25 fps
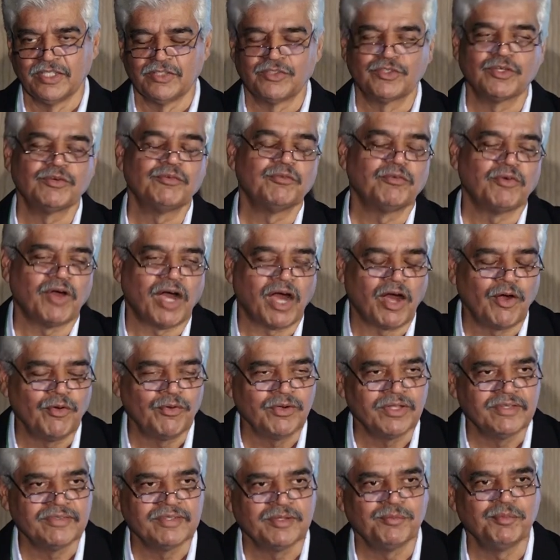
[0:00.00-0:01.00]
So, how
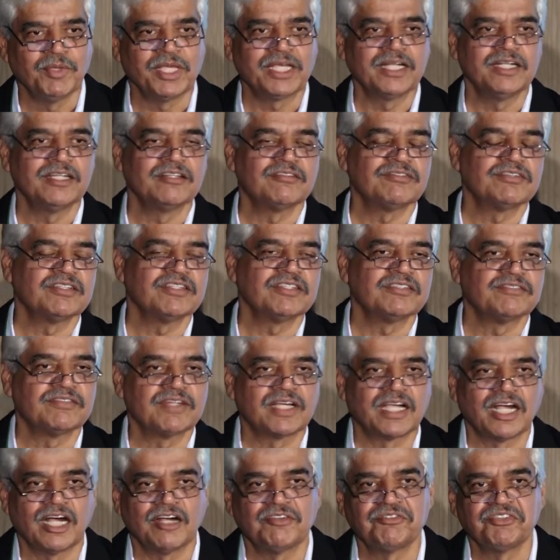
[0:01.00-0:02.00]
does it make a difference if a
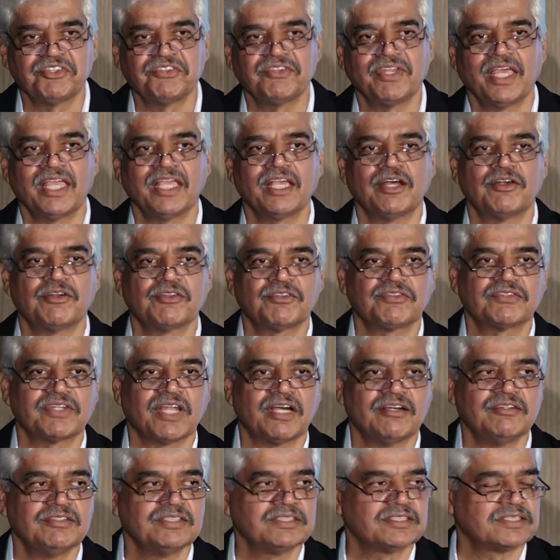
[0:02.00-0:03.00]
calf is dying out of
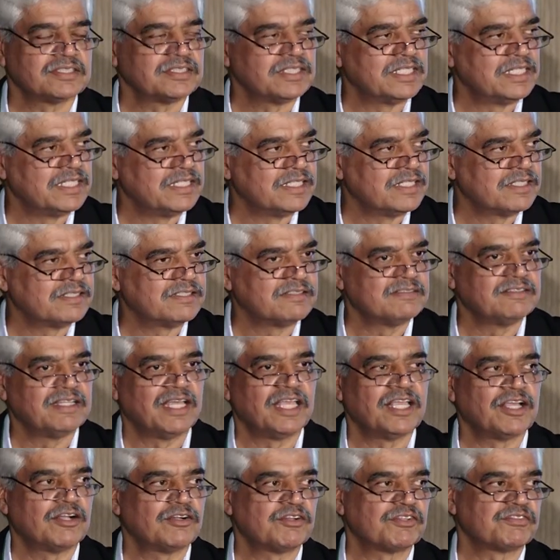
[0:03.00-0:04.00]
starvation, an adult is
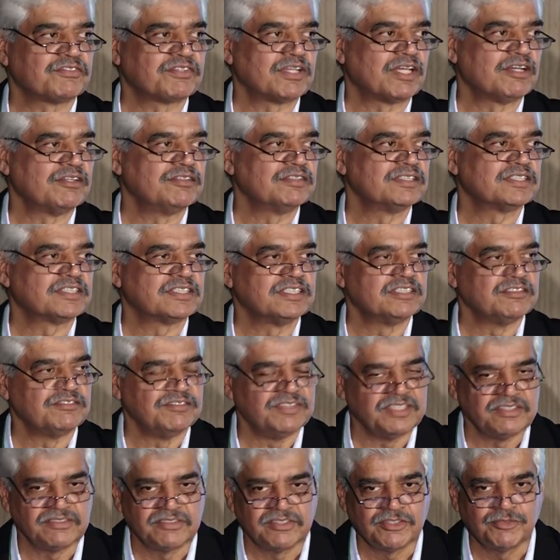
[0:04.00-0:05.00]
dying out of starvation, if
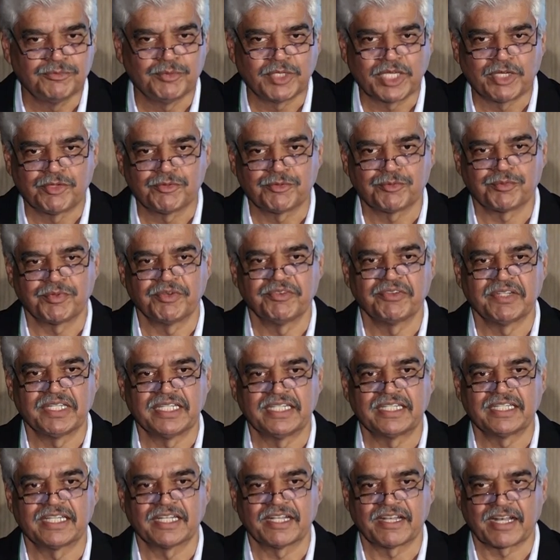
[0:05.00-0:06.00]
disease becomes
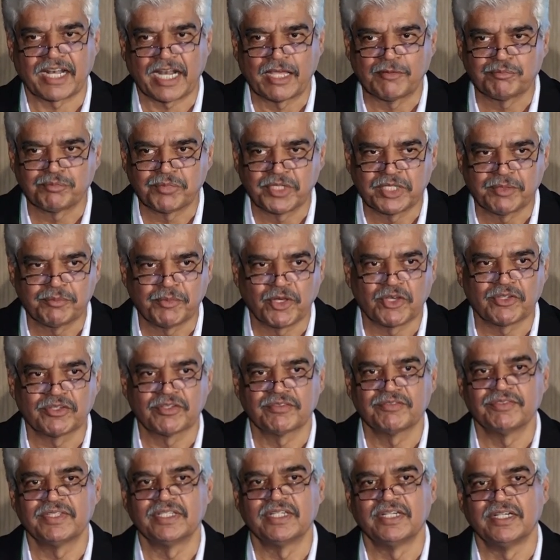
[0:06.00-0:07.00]
prevalent and rampant because
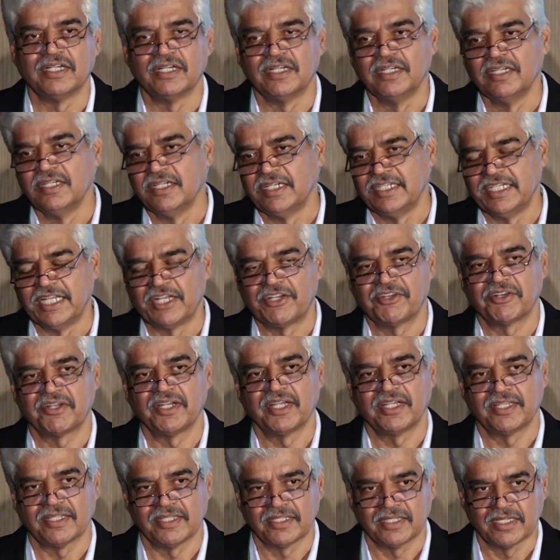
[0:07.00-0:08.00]
of the
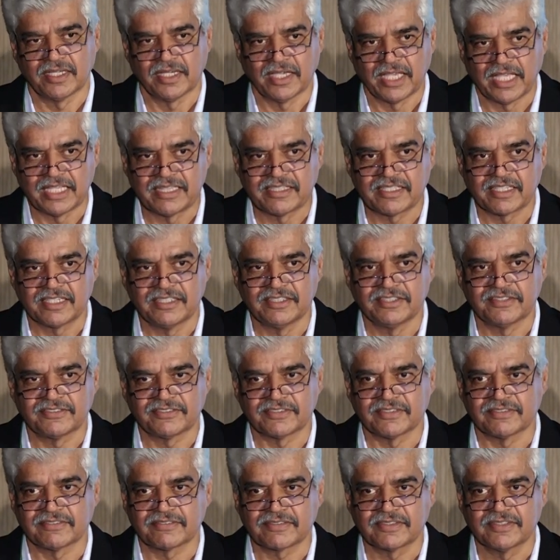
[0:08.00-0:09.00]
deteriorating health
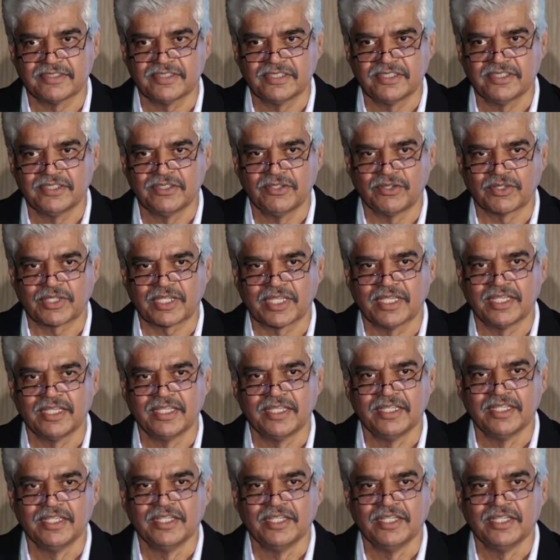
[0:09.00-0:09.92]
conditions? Okay?